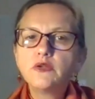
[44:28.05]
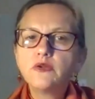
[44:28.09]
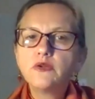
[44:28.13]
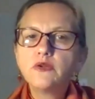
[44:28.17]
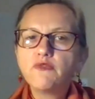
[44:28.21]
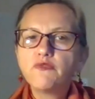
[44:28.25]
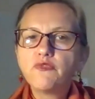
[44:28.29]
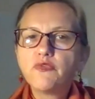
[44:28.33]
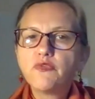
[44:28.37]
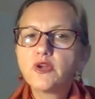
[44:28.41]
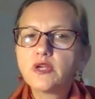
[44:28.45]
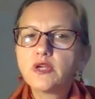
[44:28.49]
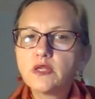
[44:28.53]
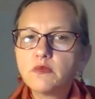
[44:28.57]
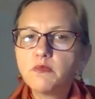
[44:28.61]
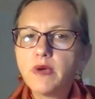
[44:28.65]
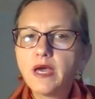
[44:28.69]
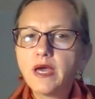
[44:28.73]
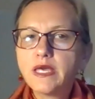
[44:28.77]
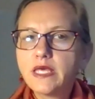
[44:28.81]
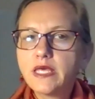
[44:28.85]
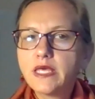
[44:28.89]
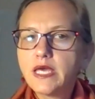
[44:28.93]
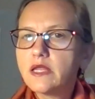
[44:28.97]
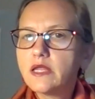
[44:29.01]

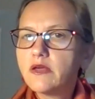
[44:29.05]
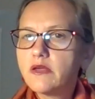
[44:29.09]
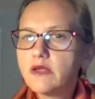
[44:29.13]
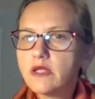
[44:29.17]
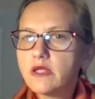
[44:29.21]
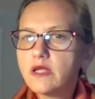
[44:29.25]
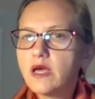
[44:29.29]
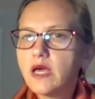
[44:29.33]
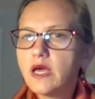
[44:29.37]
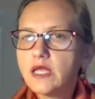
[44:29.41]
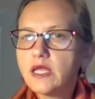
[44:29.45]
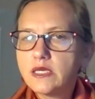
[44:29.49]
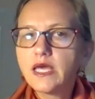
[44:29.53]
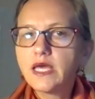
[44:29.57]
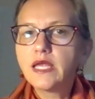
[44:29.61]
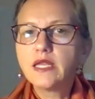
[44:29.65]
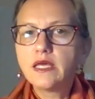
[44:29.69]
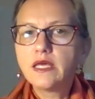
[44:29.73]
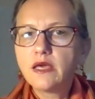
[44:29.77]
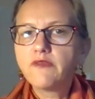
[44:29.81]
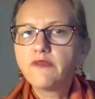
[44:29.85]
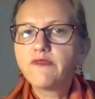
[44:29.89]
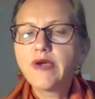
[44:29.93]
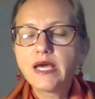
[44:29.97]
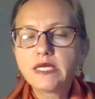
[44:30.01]

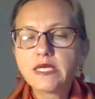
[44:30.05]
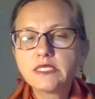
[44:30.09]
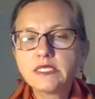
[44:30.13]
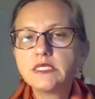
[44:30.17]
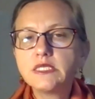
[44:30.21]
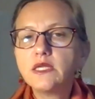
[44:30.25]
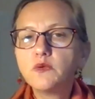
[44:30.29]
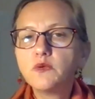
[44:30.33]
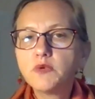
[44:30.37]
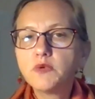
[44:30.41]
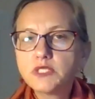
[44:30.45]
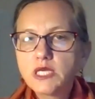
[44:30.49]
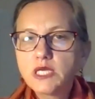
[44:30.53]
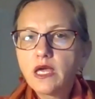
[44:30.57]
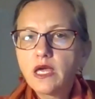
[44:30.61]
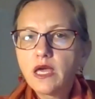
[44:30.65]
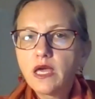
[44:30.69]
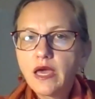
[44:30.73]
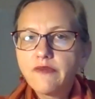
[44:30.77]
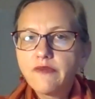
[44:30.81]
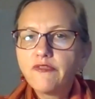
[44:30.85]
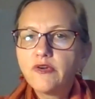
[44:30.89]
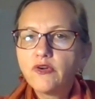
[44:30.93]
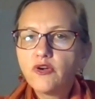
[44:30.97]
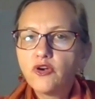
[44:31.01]
getting a vaccine, which
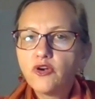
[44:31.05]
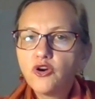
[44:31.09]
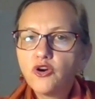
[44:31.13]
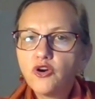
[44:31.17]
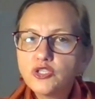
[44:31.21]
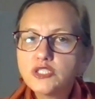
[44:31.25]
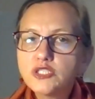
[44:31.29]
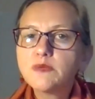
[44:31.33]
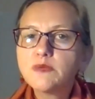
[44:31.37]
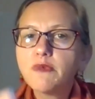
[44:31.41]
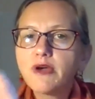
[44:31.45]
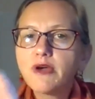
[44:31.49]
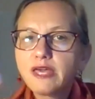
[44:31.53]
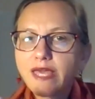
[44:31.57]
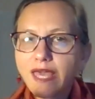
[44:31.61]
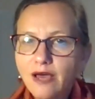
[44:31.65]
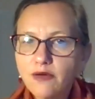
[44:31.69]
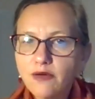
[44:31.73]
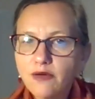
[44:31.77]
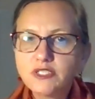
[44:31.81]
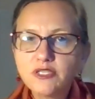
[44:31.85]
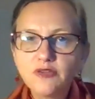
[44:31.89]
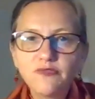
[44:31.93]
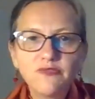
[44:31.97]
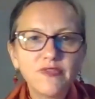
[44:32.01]
I've heard some
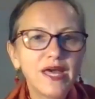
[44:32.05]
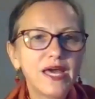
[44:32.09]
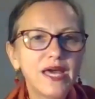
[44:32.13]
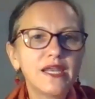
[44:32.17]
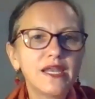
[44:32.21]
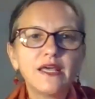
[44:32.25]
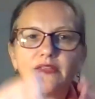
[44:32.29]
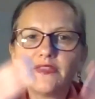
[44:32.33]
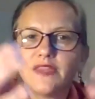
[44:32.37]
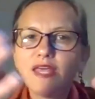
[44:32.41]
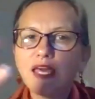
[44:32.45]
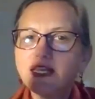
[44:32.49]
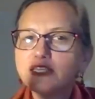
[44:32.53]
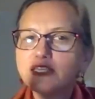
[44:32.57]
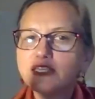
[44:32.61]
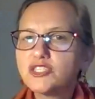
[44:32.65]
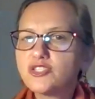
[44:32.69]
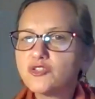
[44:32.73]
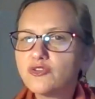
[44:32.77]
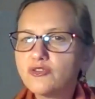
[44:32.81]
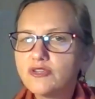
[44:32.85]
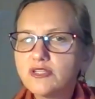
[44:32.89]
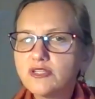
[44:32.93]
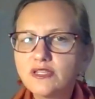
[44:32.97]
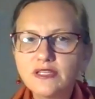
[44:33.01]
accounts of that, and that is
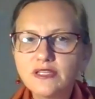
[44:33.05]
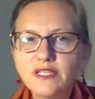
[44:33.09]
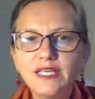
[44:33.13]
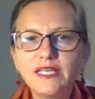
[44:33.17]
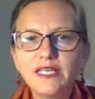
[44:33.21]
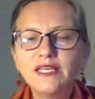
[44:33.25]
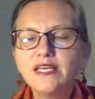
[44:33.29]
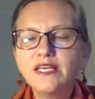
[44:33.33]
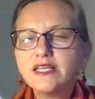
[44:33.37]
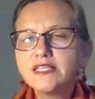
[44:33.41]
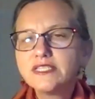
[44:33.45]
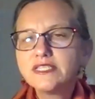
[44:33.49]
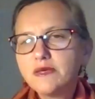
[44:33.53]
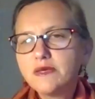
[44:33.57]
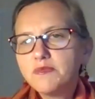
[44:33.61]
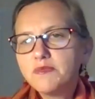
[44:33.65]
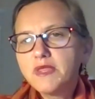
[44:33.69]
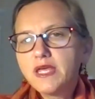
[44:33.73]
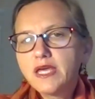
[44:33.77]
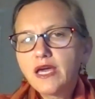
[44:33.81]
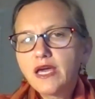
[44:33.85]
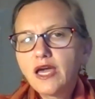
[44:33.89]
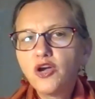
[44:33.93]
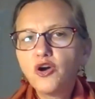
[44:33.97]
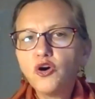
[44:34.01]
certainly
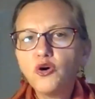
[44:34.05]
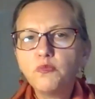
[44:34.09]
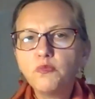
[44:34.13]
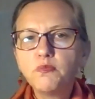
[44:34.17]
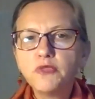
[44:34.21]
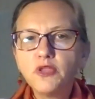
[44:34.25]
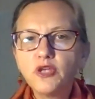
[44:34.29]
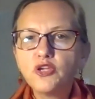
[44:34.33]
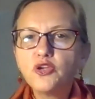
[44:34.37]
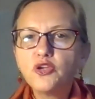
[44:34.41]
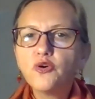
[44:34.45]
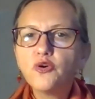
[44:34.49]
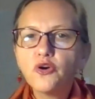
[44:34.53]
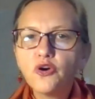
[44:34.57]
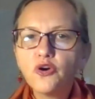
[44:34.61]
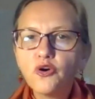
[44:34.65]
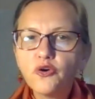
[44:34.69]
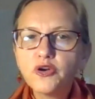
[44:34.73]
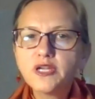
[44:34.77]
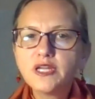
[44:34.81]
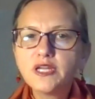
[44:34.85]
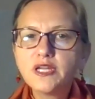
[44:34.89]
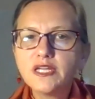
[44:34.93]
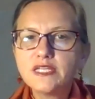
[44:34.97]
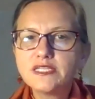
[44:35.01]
something I hope that your
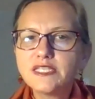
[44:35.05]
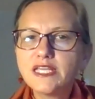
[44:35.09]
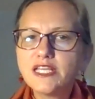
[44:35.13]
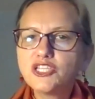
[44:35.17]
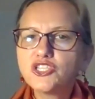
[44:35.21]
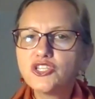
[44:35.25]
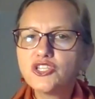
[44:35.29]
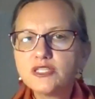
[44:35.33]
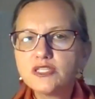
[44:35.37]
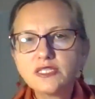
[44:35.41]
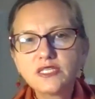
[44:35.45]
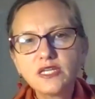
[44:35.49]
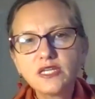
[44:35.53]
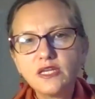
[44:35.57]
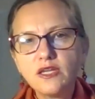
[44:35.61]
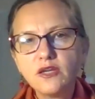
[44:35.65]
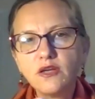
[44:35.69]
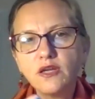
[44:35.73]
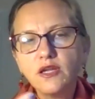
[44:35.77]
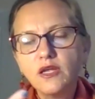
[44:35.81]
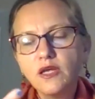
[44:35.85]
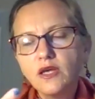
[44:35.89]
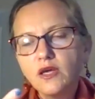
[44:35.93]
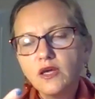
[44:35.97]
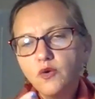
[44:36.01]
organizations
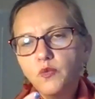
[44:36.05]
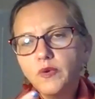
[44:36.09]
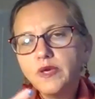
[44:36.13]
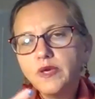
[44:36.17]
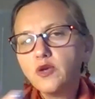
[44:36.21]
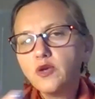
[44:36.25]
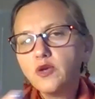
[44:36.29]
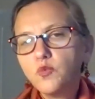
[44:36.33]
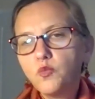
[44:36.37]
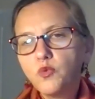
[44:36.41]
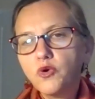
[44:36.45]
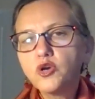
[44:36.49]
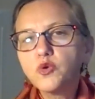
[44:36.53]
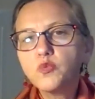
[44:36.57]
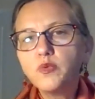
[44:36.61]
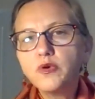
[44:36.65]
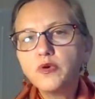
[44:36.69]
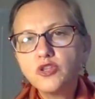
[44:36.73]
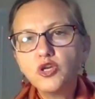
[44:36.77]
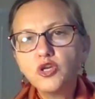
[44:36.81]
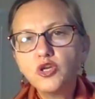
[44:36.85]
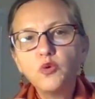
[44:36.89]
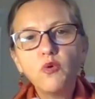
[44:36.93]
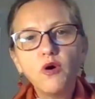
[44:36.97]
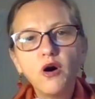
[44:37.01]
can, we can work
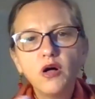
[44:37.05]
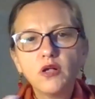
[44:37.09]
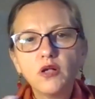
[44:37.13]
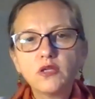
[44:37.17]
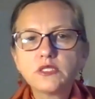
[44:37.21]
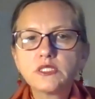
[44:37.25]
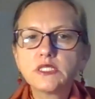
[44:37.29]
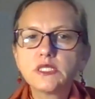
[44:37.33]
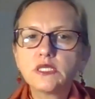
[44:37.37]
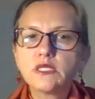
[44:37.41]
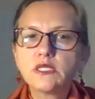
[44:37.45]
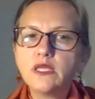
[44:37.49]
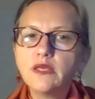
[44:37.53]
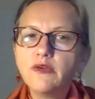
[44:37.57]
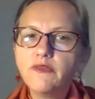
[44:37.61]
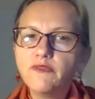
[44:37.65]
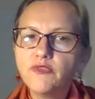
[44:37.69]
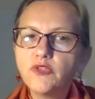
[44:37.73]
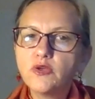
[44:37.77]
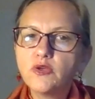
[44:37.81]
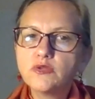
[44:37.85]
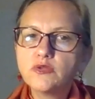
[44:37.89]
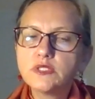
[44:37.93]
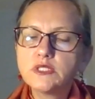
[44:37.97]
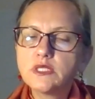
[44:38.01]
with you all to
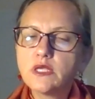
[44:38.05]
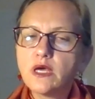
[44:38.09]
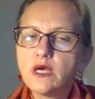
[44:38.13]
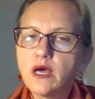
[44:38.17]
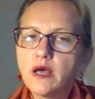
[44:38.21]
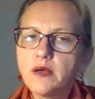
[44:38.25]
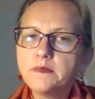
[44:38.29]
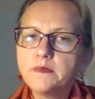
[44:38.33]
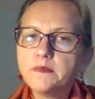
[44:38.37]
give those